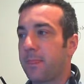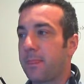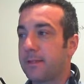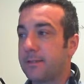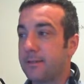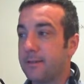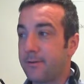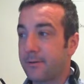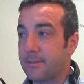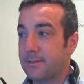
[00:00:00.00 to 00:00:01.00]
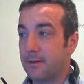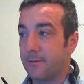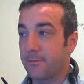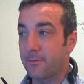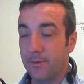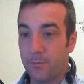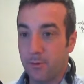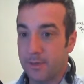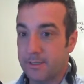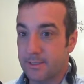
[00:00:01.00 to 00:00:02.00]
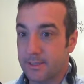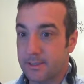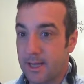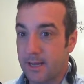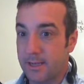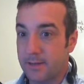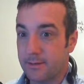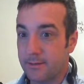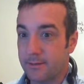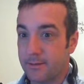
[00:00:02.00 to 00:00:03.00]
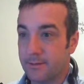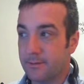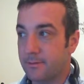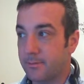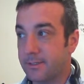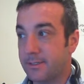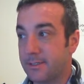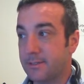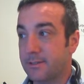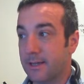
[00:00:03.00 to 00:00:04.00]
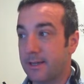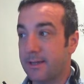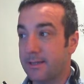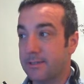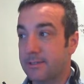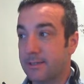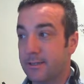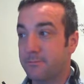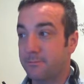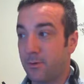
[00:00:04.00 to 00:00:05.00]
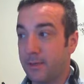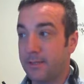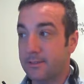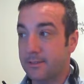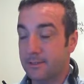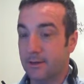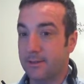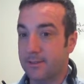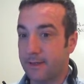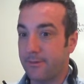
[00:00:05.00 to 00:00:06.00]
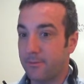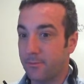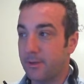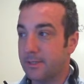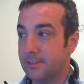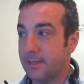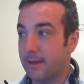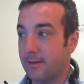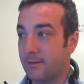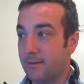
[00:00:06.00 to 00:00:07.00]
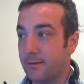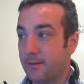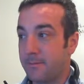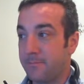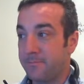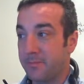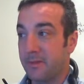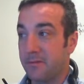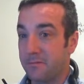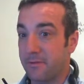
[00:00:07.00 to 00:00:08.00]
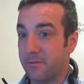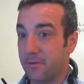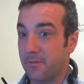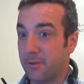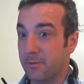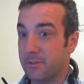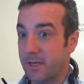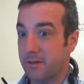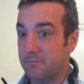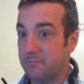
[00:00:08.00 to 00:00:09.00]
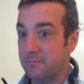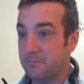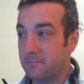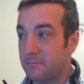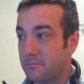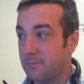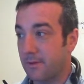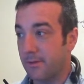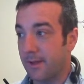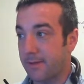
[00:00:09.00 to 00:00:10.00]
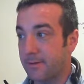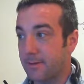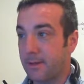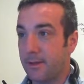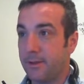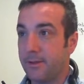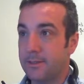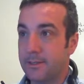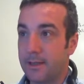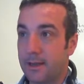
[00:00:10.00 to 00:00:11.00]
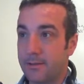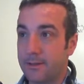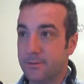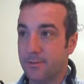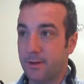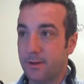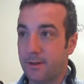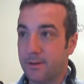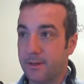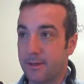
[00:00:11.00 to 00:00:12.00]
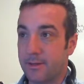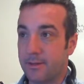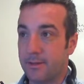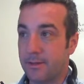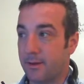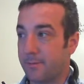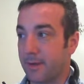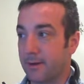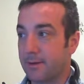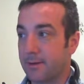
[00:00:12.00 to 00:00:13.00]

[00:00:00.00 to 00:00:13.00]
That's a difference of 3.69, which is on a 7-point scale, 53%. Okay, and you can see how these are all done up here.